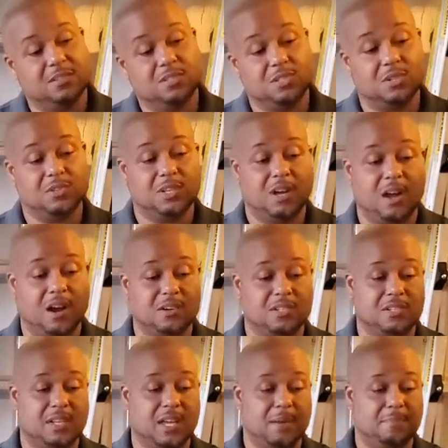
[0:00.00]
So the Hart
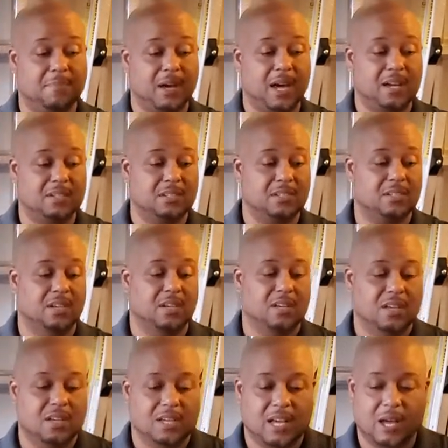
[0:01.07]
stack box,
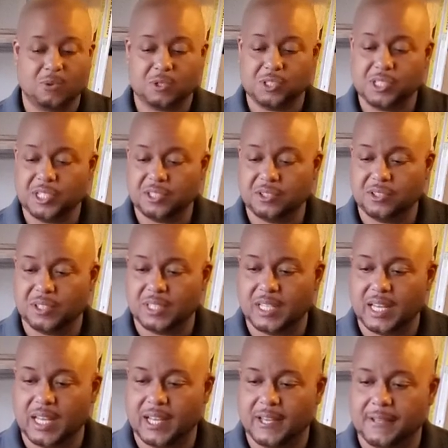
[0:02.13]
I was looking
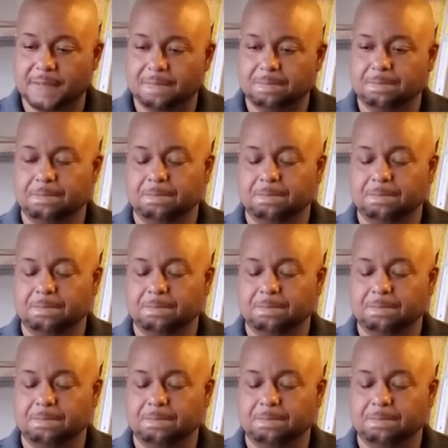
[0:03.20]
online